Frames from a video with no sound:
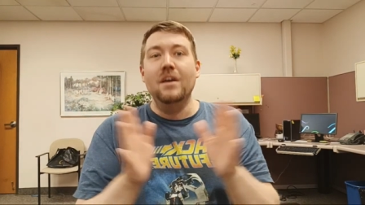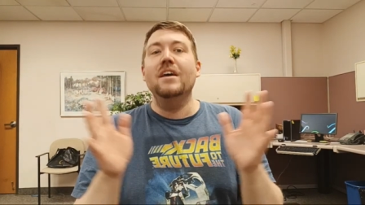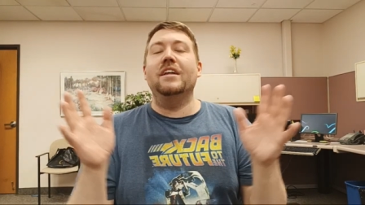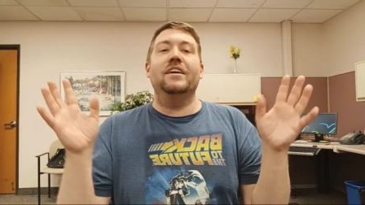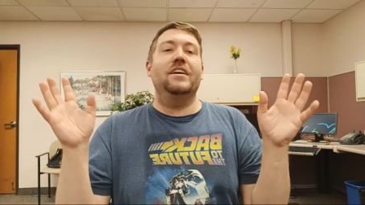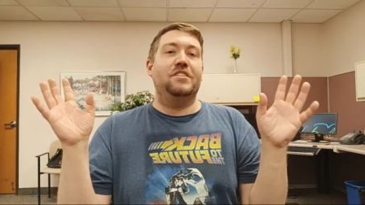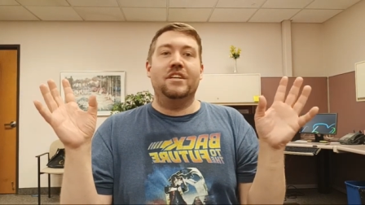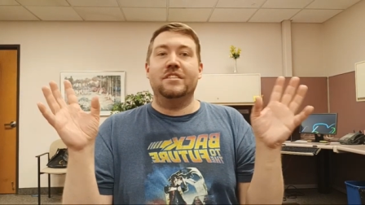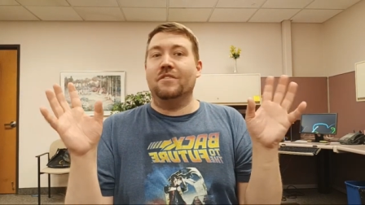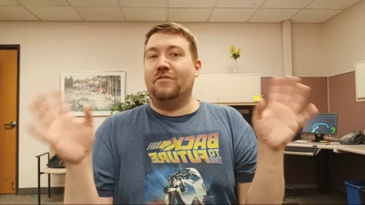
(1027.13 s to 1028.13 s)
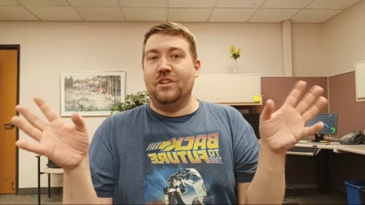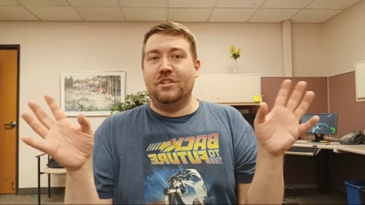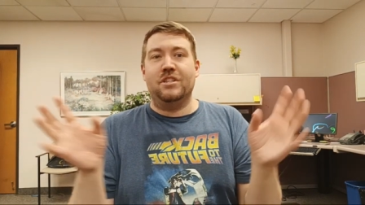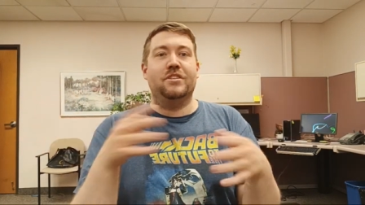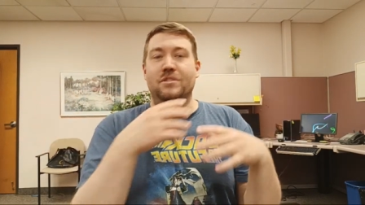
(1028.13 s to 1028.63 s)
He didn't get a chance to finish
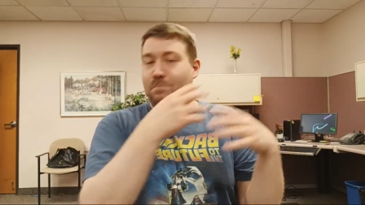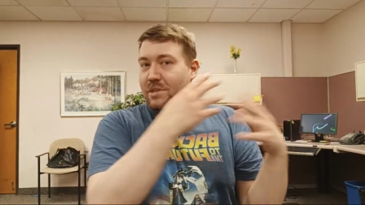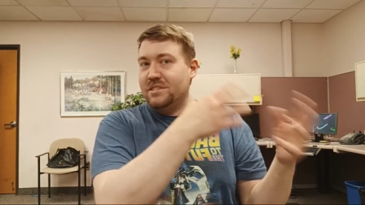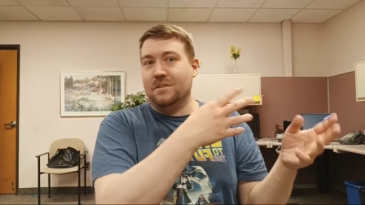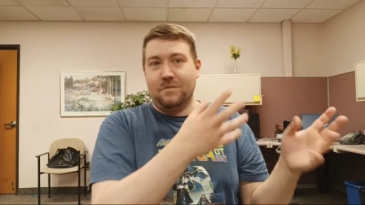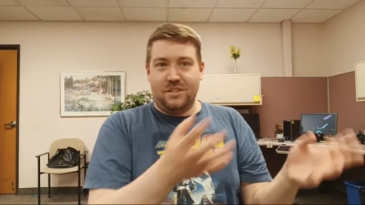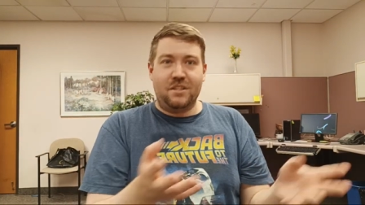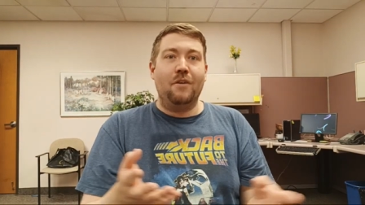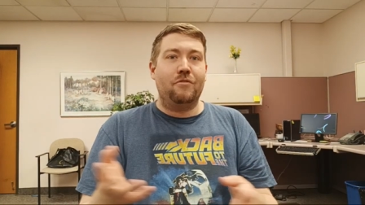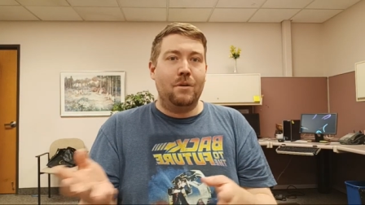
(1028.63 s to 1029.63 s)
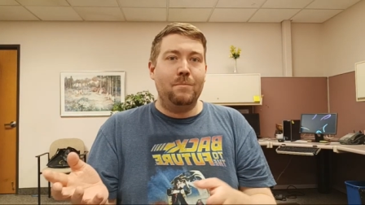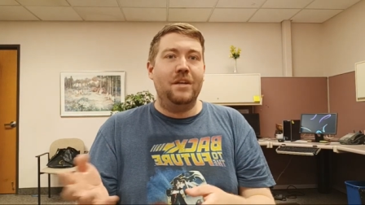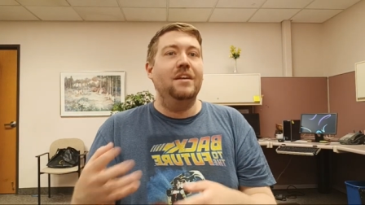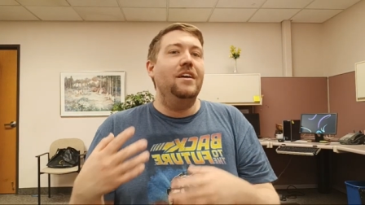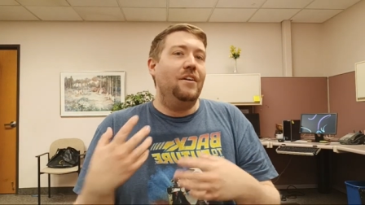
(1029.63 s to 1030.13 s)
it, there's missing stuff from it.
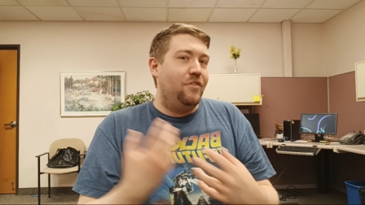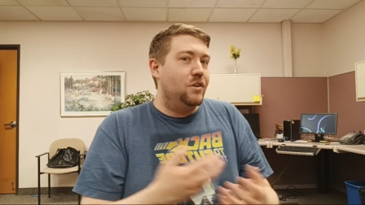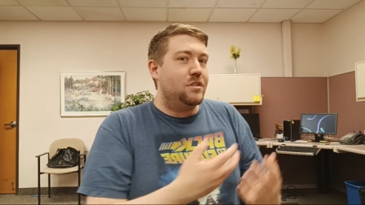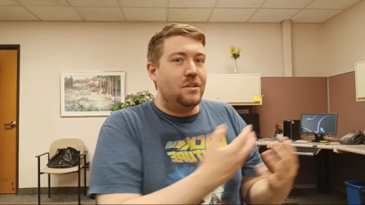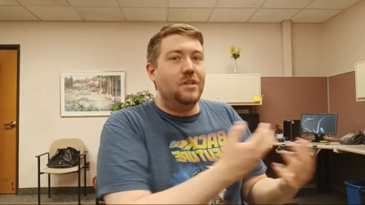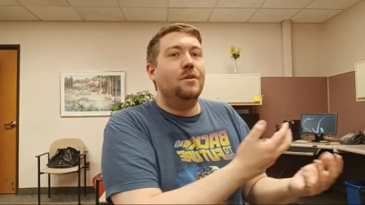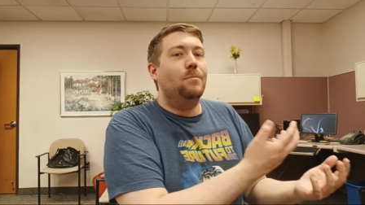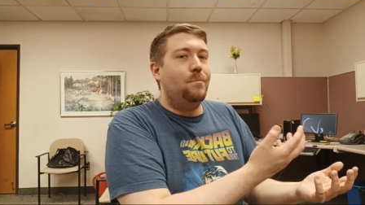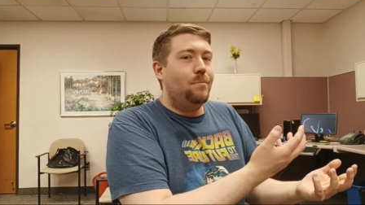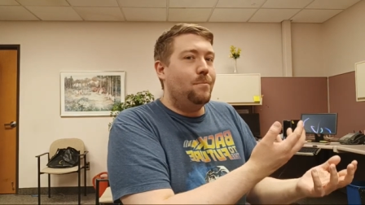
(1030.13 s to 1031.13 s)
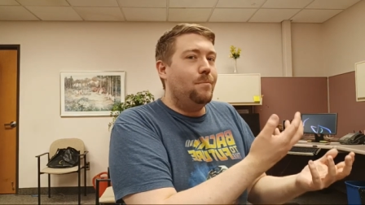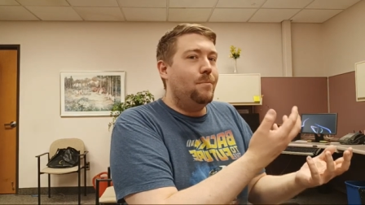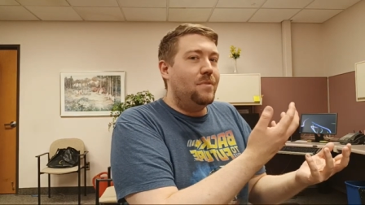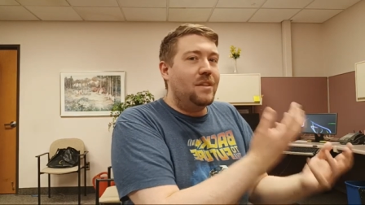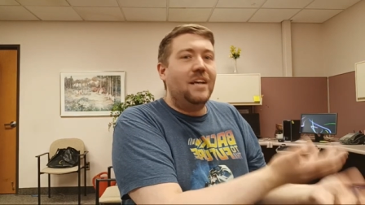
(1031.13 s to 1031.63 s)
It feels a little
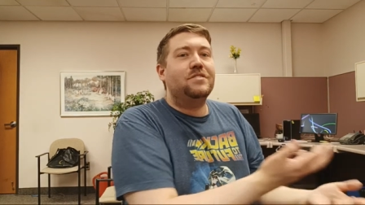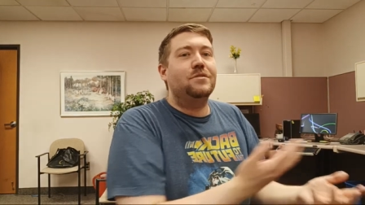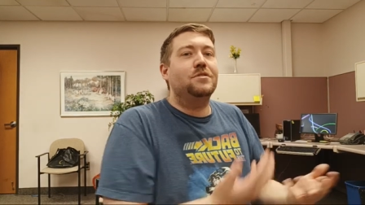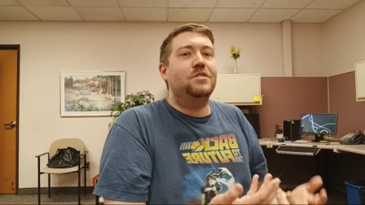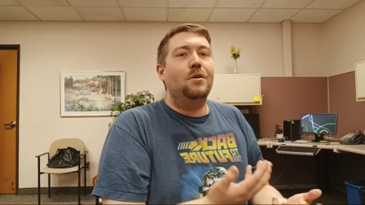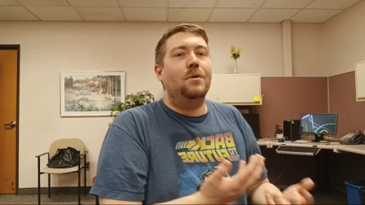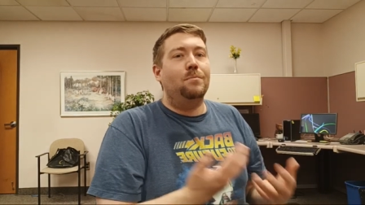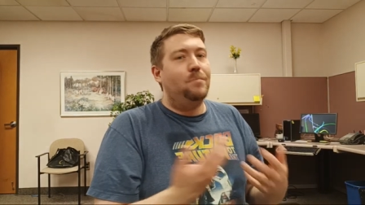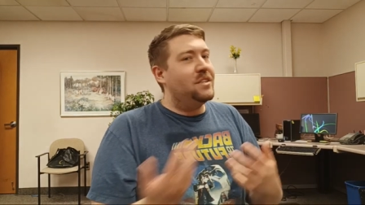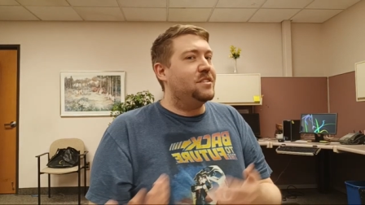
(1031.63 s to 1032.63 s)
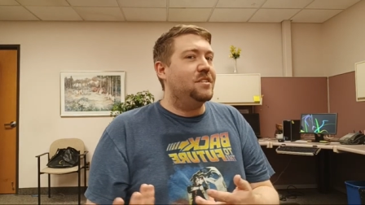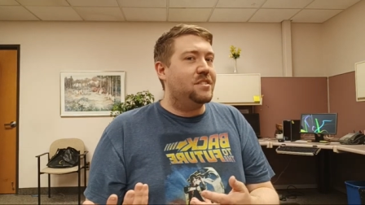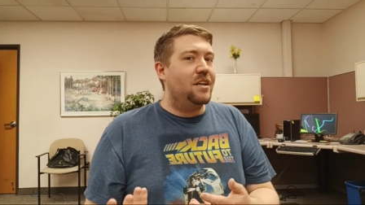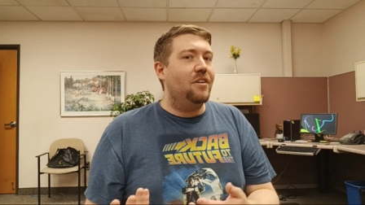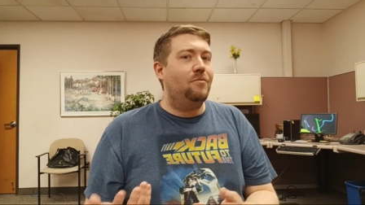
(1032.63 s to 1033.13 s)
lesser so and missing
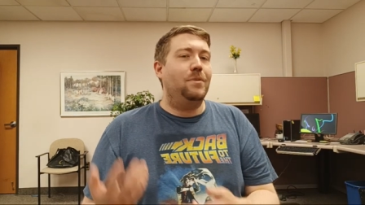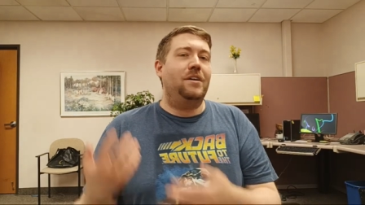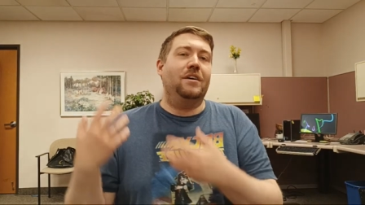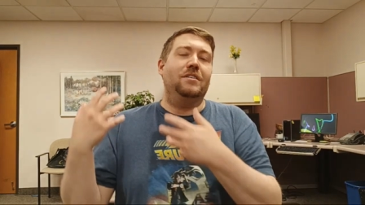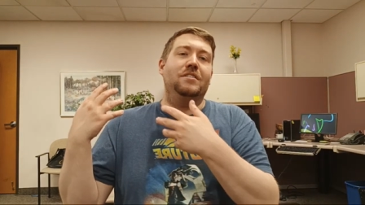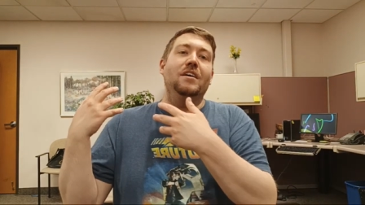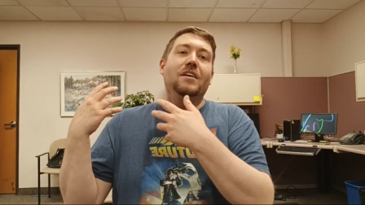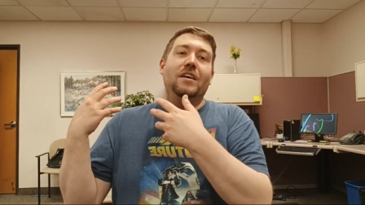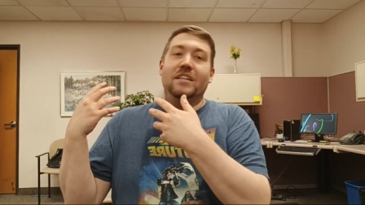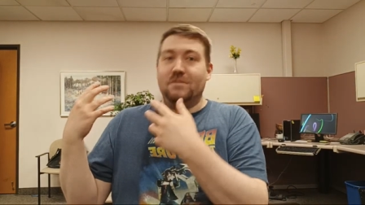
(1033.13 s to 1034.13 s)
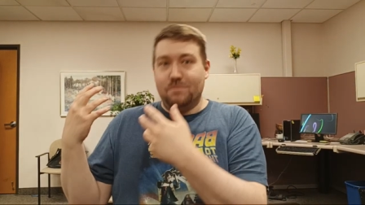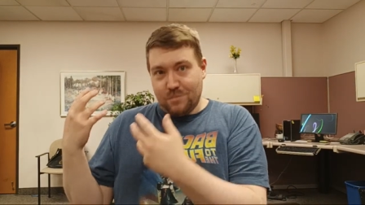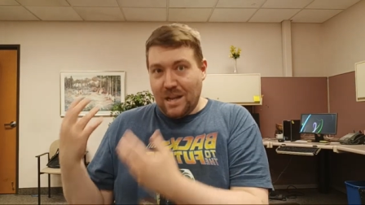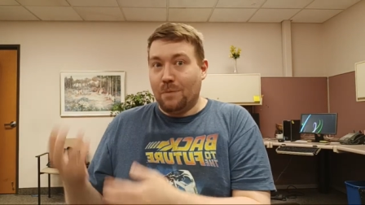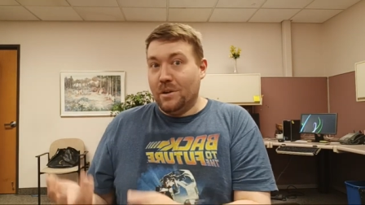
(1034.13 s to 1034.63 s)
stuff because it's
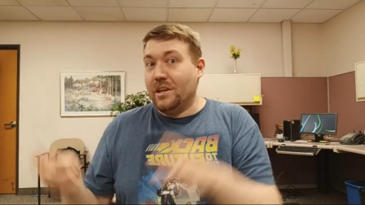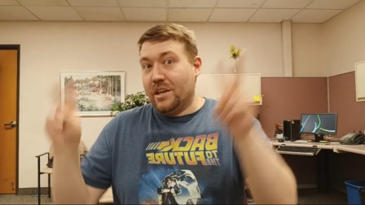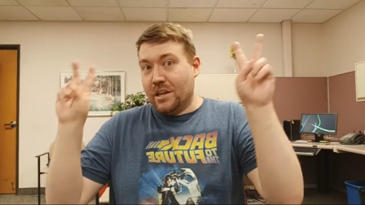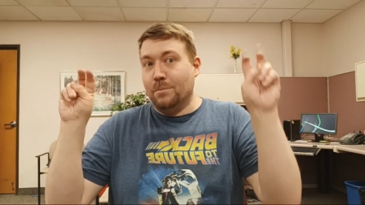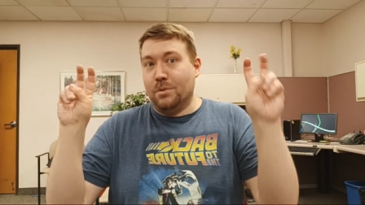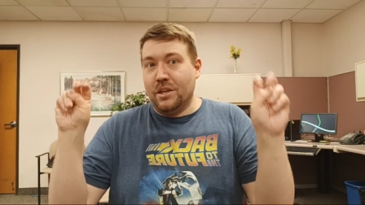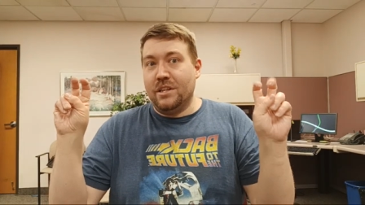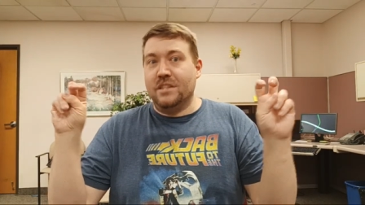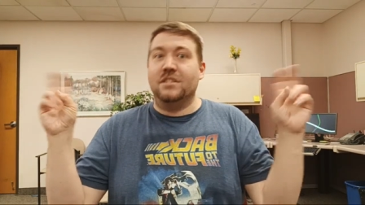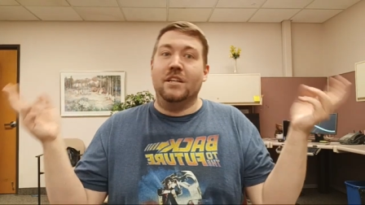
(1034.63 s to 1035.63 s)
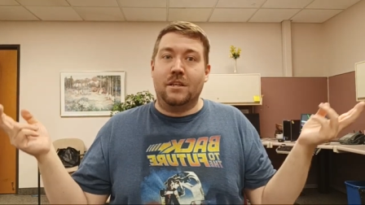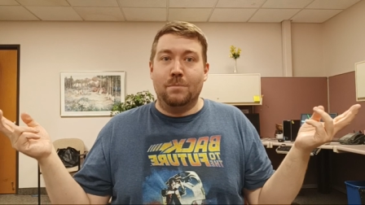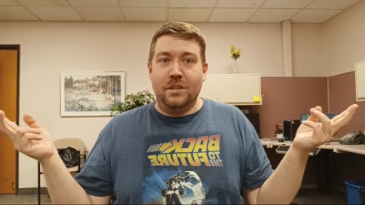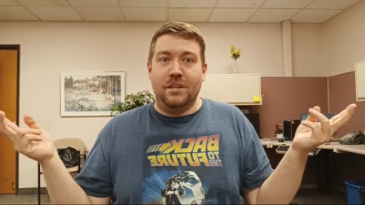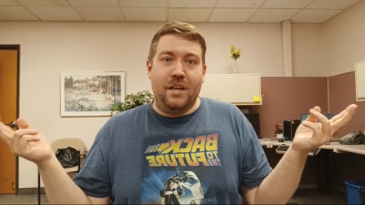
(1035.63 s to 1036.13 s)
not really complete. It's an
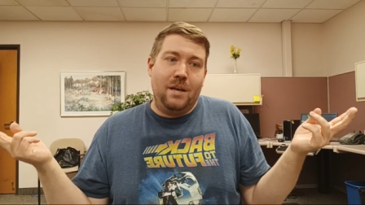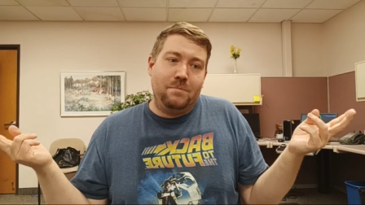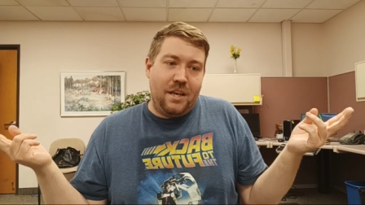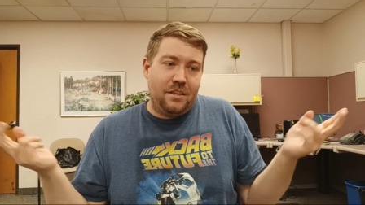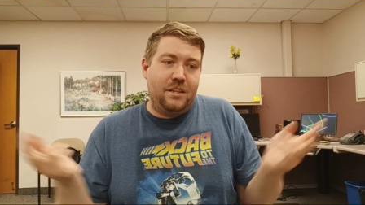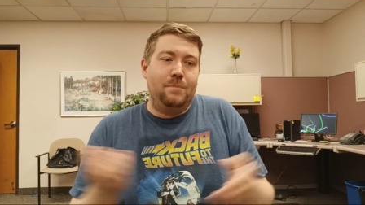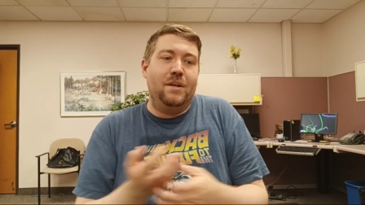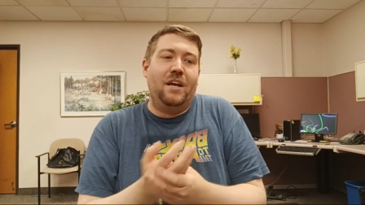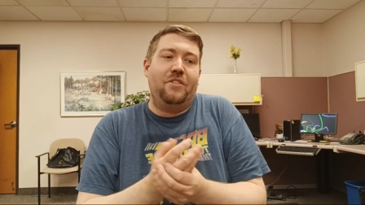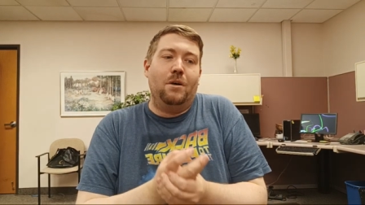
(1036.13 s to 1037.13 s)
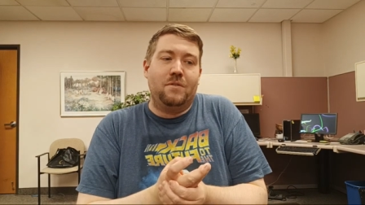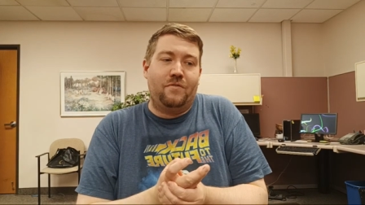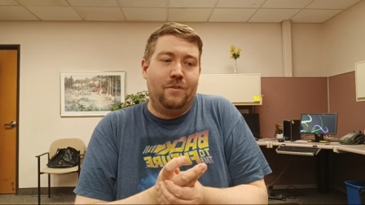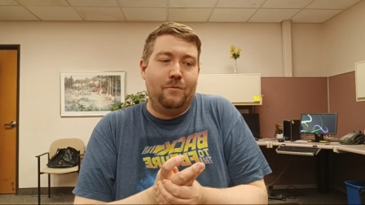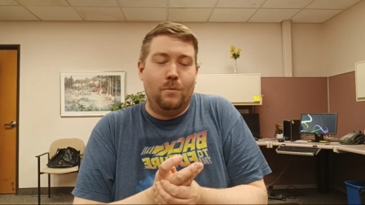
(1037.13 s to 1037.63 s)
incomplete game technically, but I thought it was
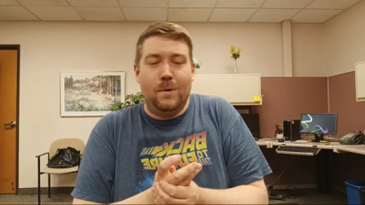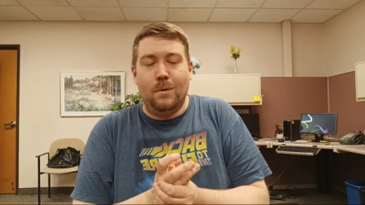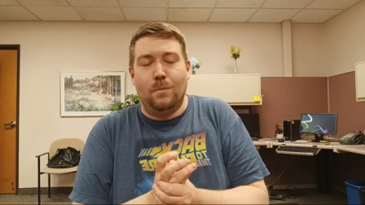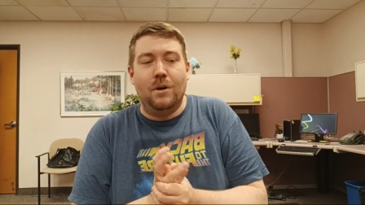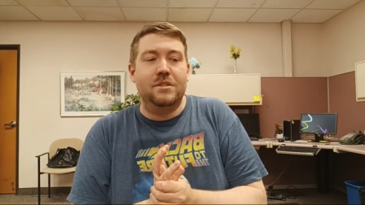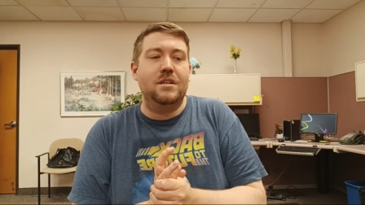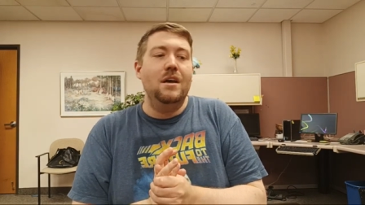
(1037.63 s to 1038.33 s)
fun for what it was.